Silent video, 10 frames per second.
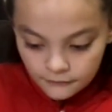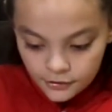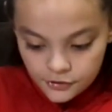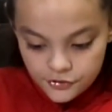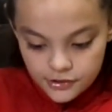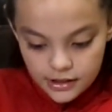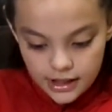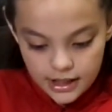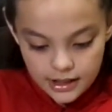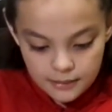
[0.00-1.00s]
you'll see
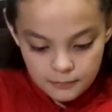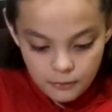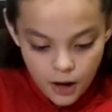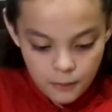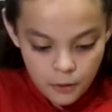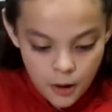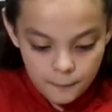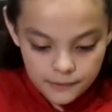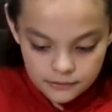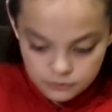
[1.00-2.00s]
him bob
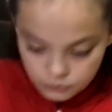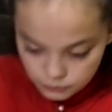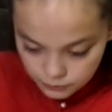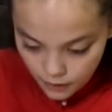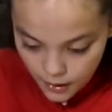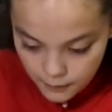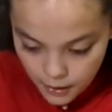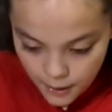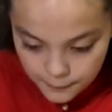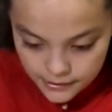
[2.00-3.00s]
up and bob
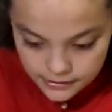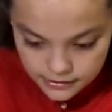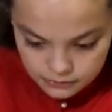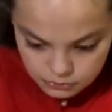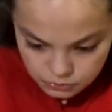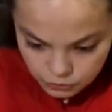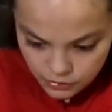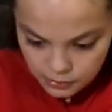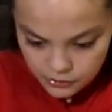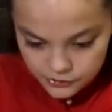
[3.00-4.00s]
up and
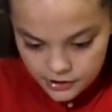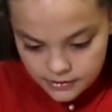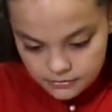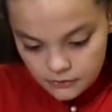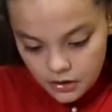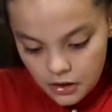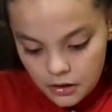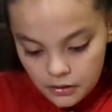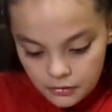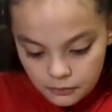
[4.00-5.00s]
why won't it?
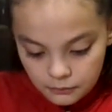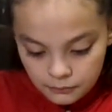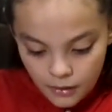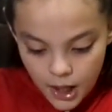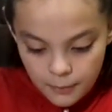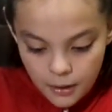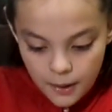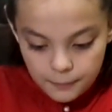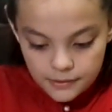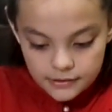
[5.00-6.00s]
bob
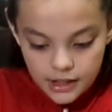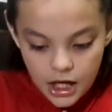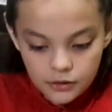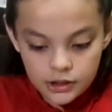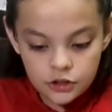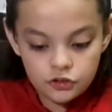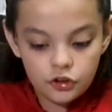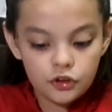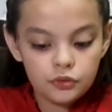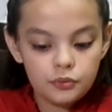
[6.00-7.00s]
up and down and
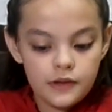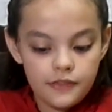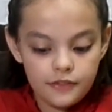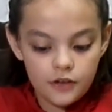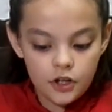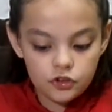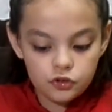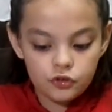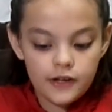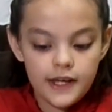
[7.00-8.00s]
turn with the
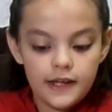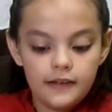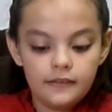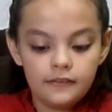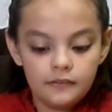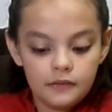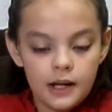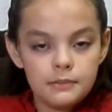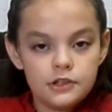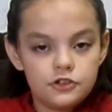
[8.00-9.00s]
train.
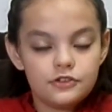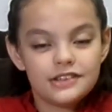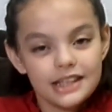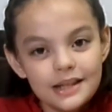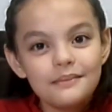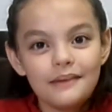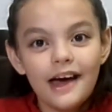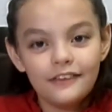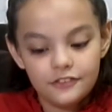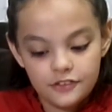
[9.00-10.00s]
I mean steam
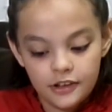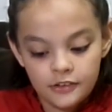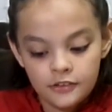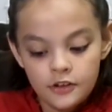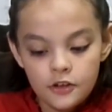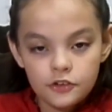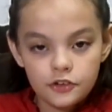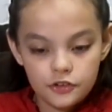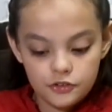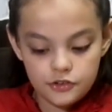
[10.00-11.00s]
engine. So
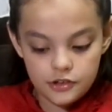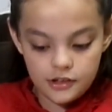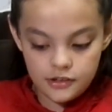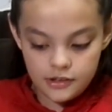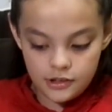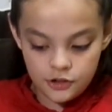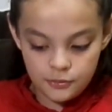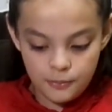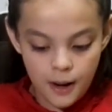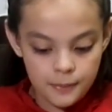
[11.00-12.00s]
you see, he's
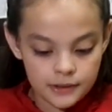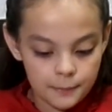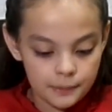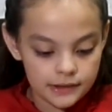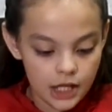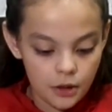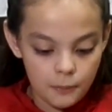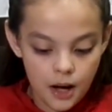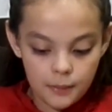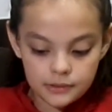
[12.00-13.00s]
bobbing up and down,
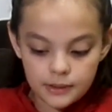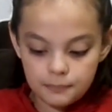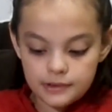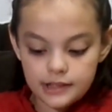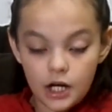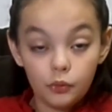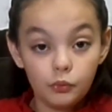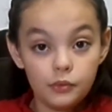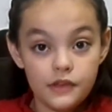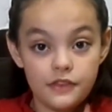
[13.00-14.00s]
bobbing up and down
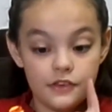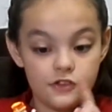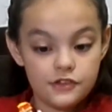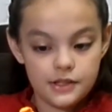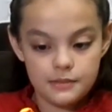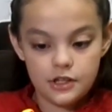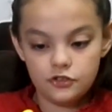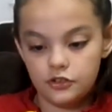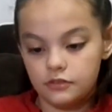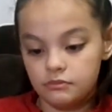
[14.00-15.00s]
with the steam
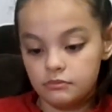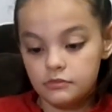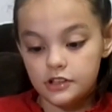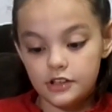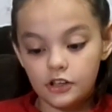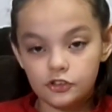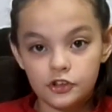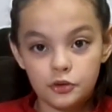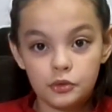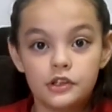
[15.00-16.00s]
engine. It's
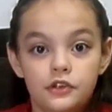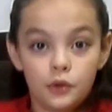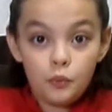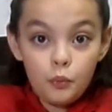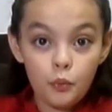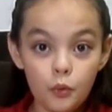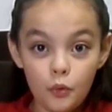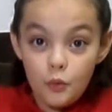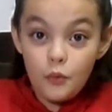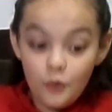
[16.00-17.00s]
actually cool. He's like, woo,
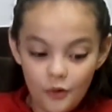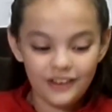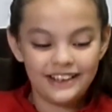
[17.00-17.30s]
woo.